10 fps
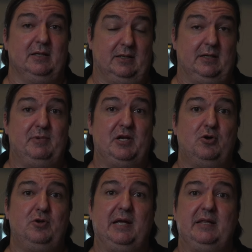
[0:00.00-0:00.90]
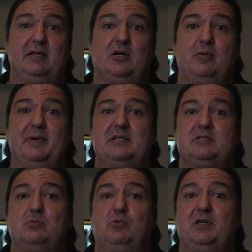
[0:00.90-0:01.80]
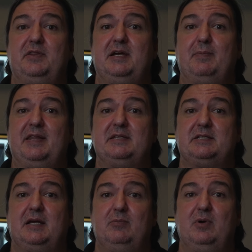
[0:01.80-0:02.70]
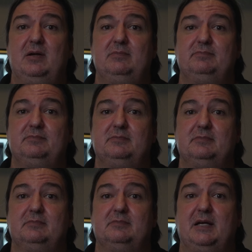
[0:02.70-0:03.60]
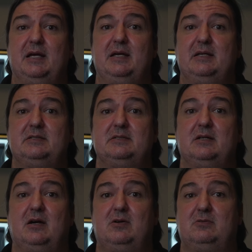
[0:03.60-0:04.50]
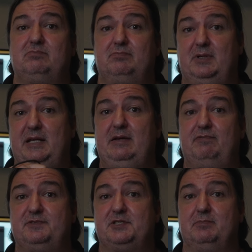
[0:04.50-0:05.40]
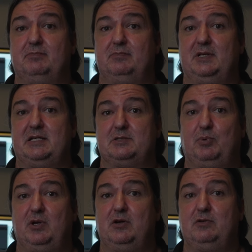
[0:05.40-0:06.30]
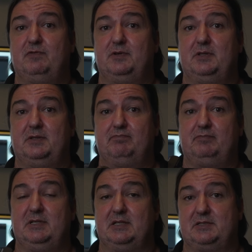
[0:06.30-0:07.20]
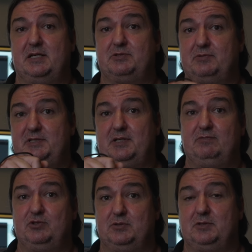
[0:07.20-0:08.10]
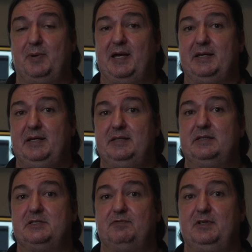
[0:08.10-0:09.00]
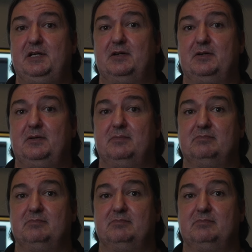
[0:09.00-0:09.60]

Let me know in the comments what you think about this camera, and I'll leave some links below for the accessories I've talked about in this video.